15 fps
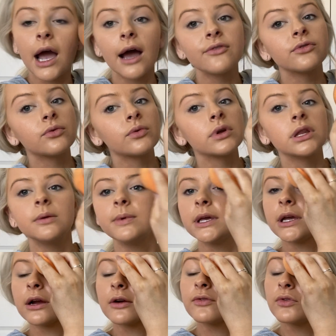have to really be
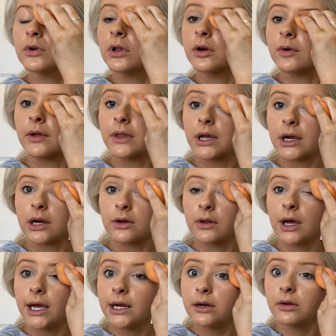careful around the
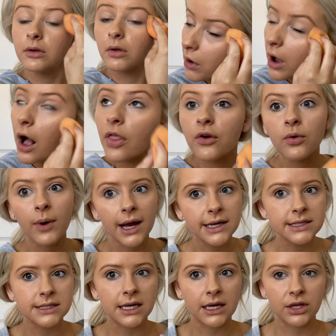hairline.
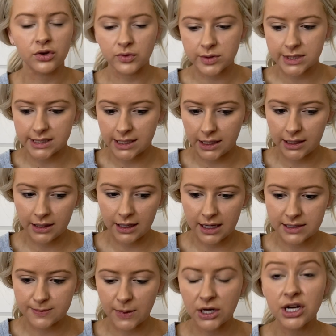Otherwise, like you'll see,
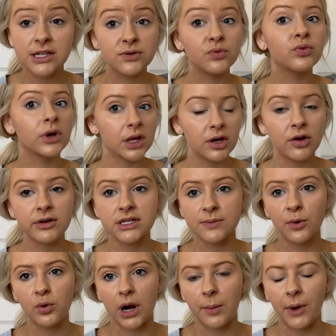it's really
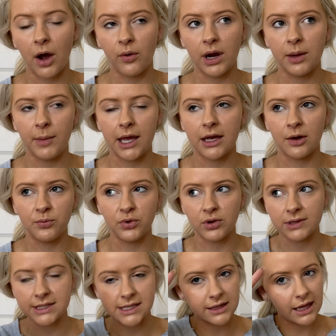noticeable when I'm not wearing makeup. You
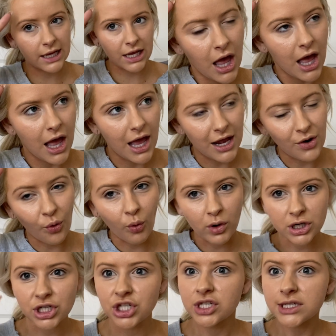can see like an
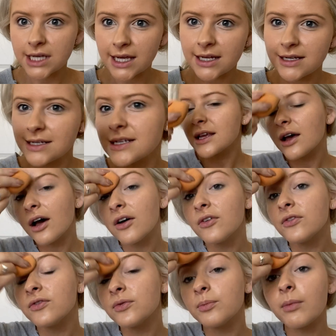orange tint
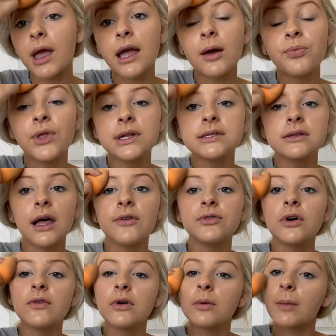of makeup that's left
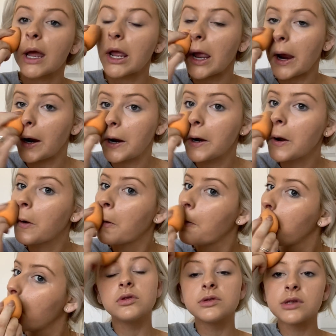over in my hair.
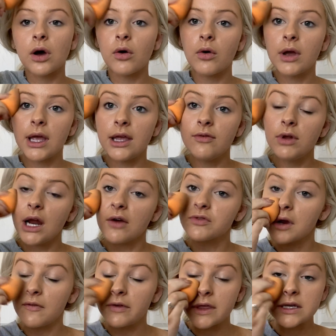So even after
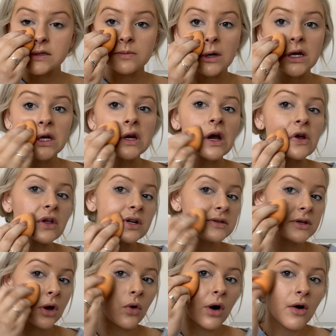everything's blended, I like to
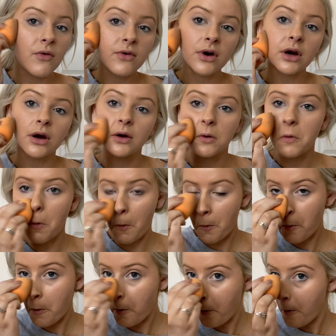go over
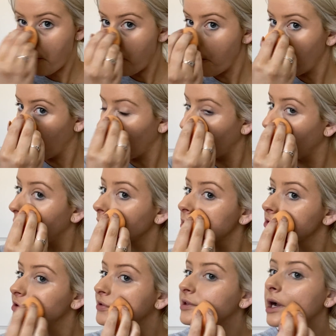1 or
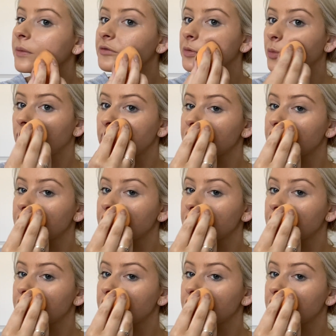2 times more